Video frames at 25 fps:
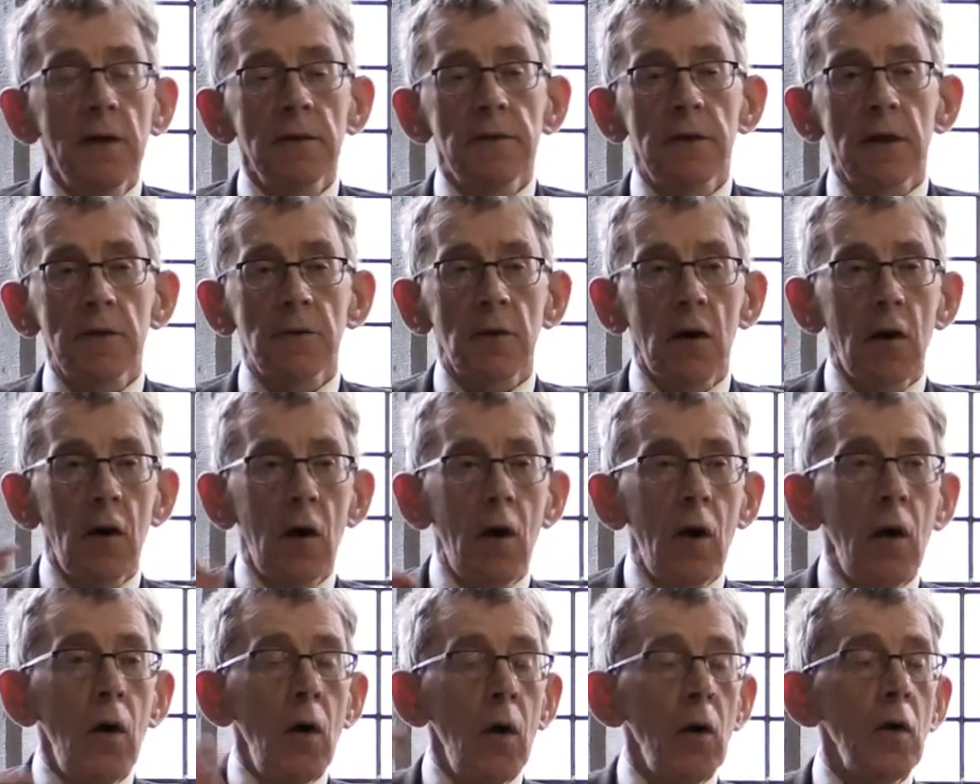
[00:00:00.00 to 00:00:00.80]
that
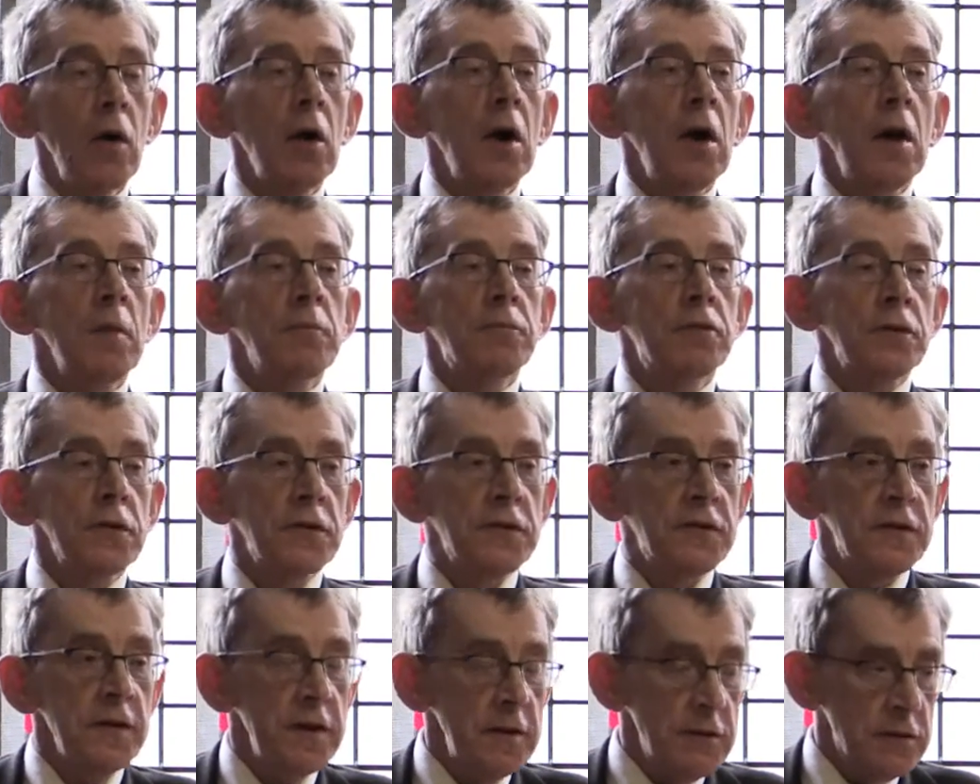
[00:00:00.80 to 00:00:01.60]
all
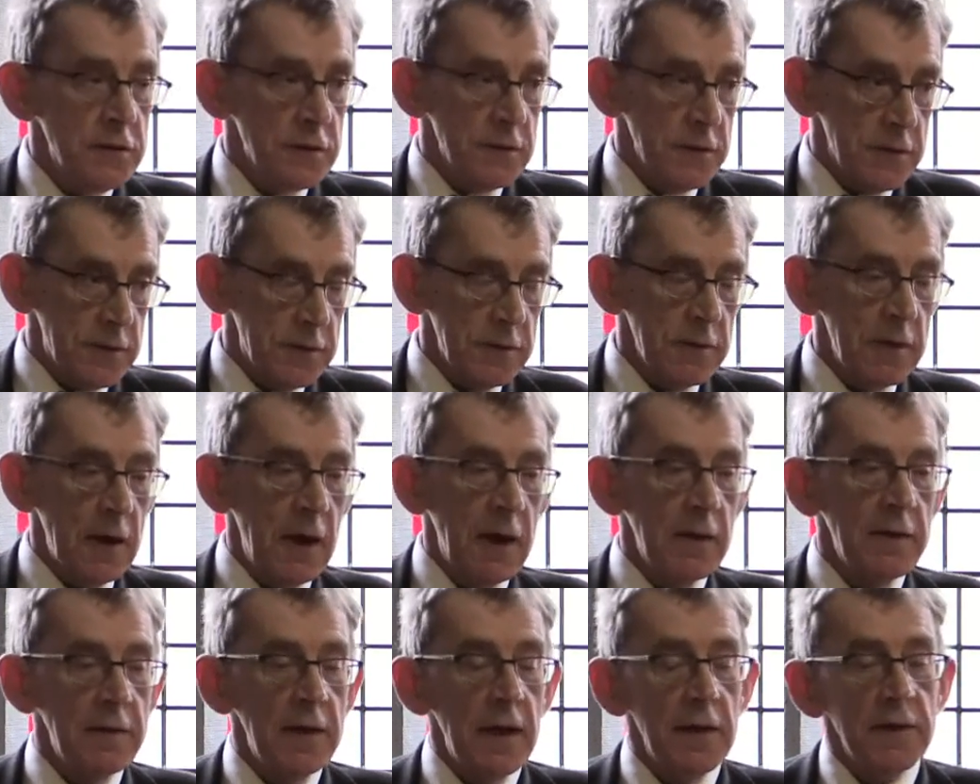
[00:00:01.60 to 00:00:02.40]
procedures
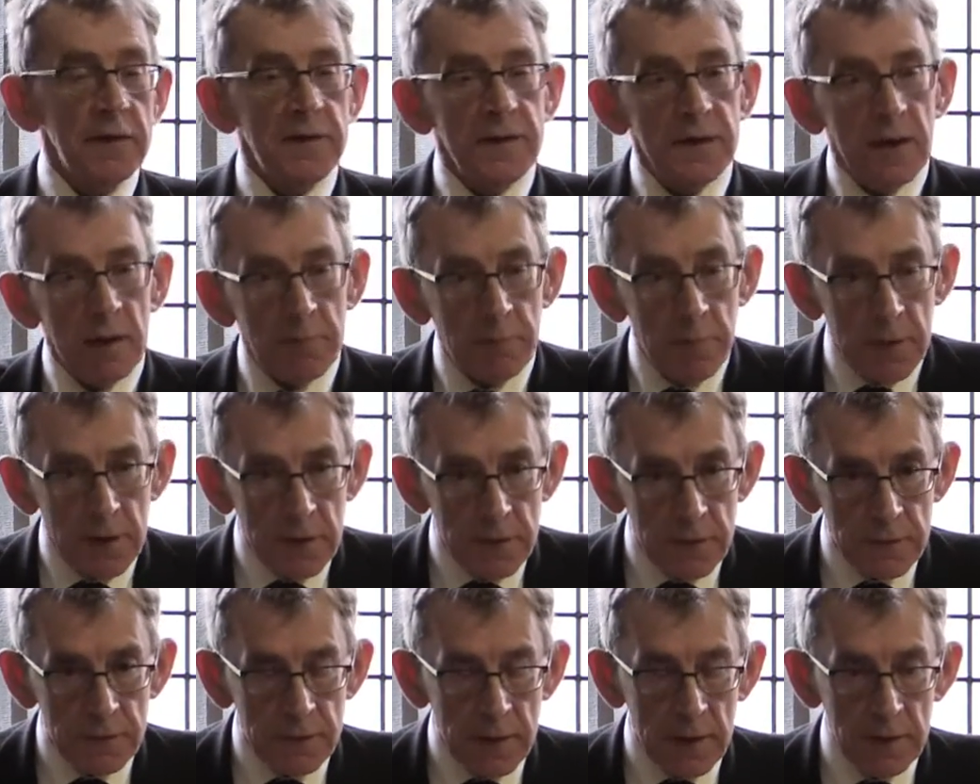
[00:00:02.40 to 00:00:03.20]
and that
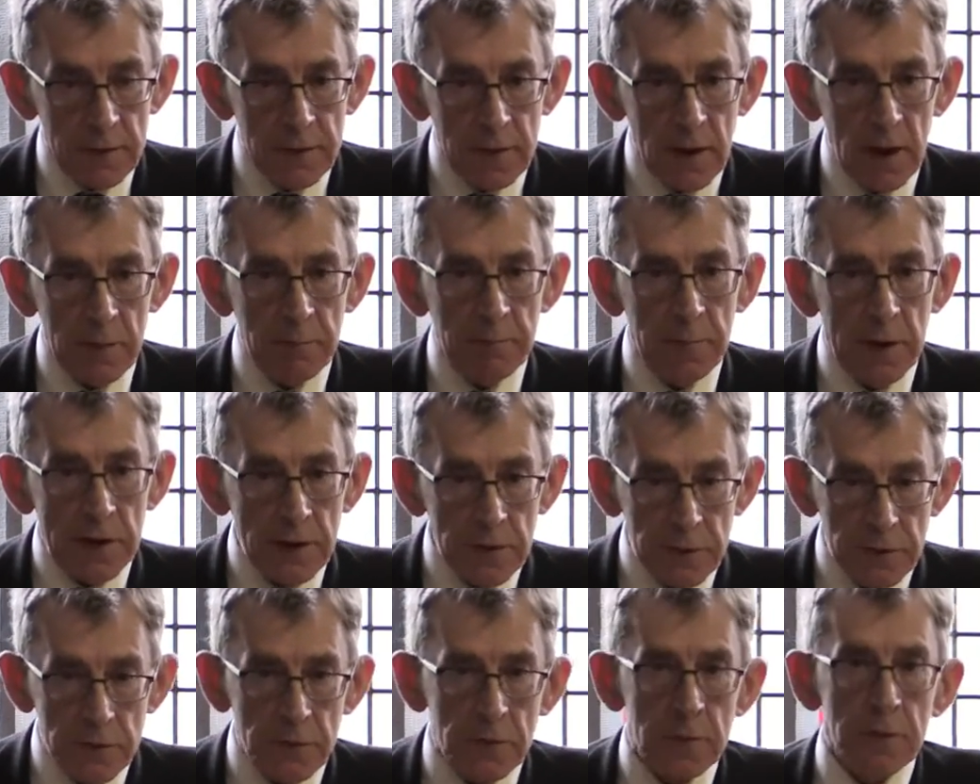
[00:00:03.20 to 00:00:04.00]
that
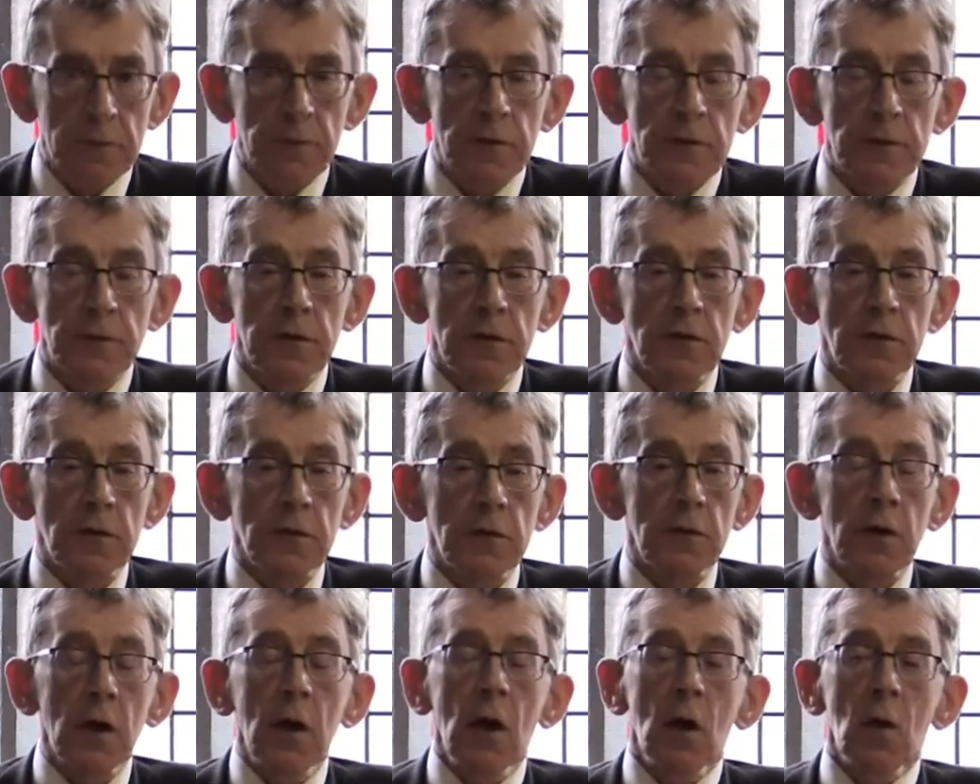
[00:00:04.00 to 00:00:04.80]
administrative
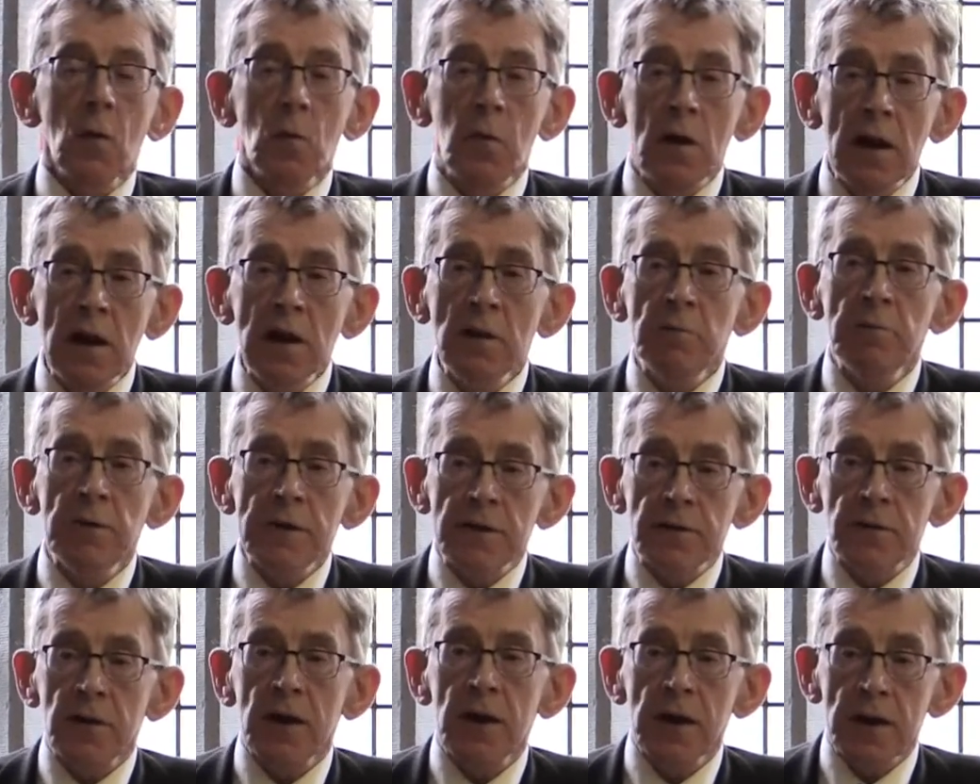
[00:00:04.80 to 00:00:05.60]
decisions will
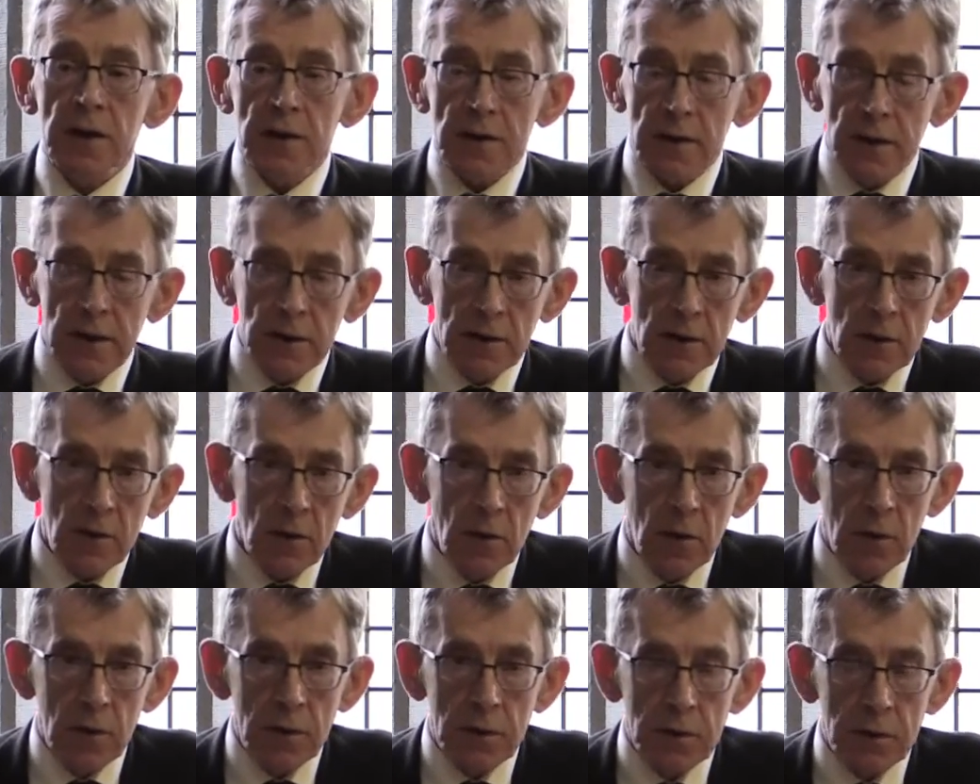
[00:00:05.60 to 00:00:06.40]
be taken in
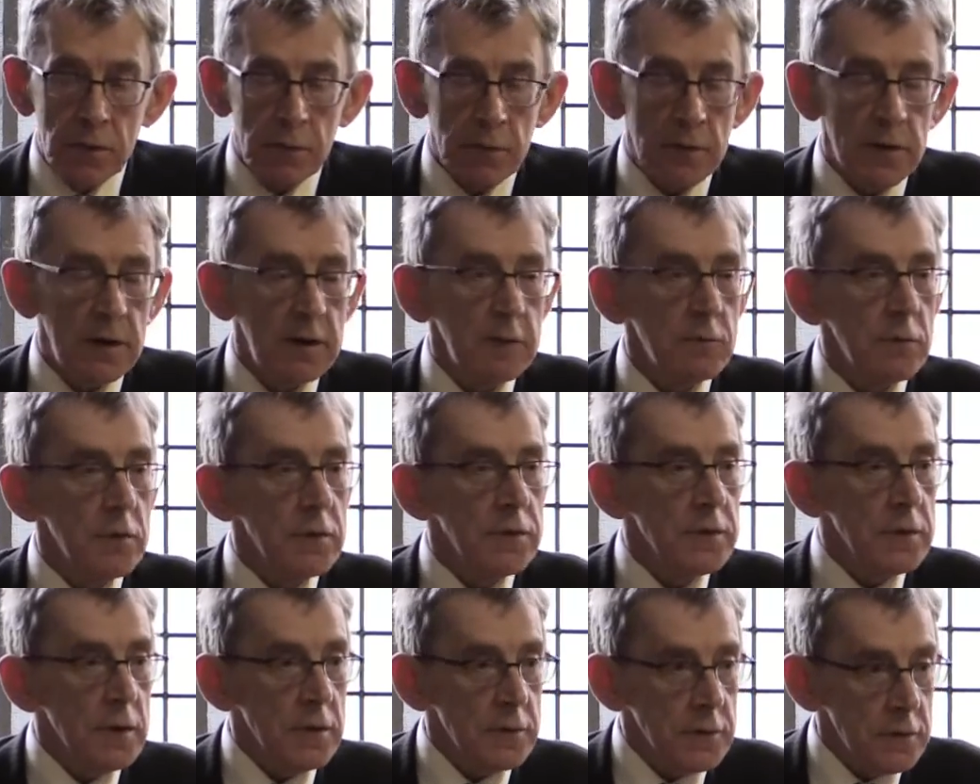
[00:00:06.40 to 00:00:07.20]
accordance
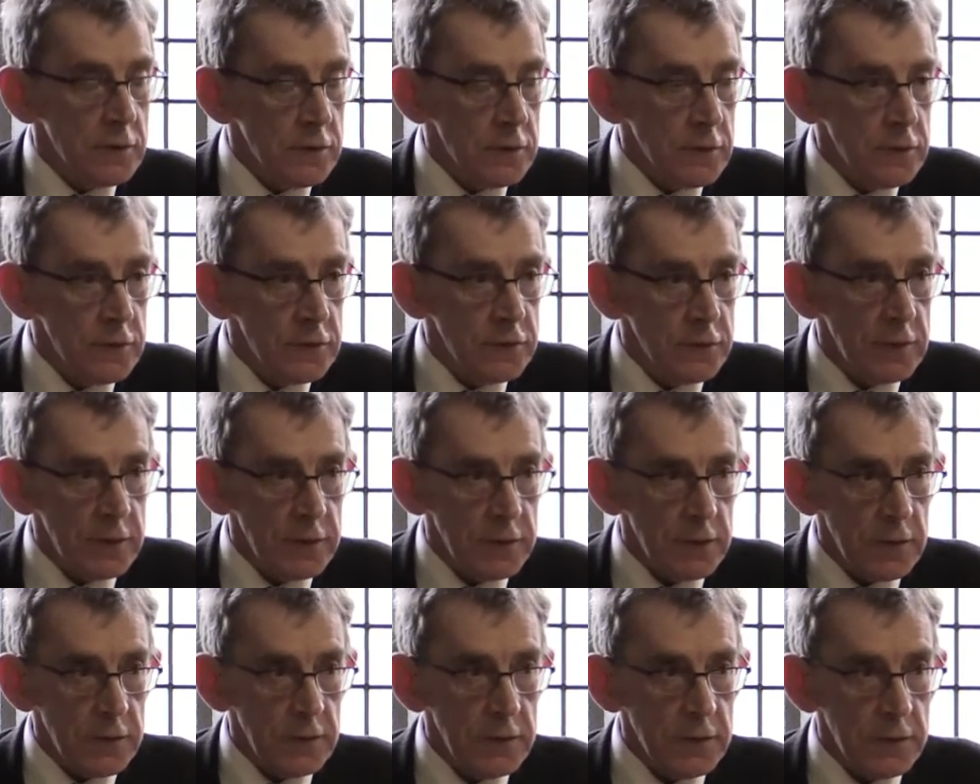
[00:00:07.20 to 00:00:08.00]
with constitutional
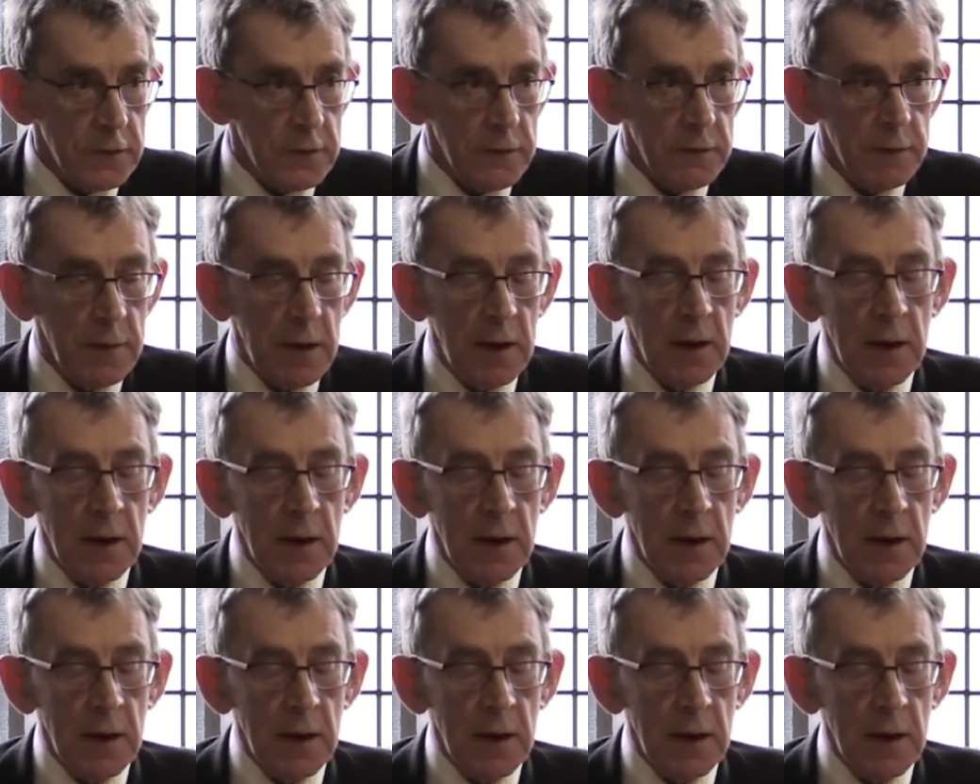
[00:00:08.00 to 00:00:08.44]
justice.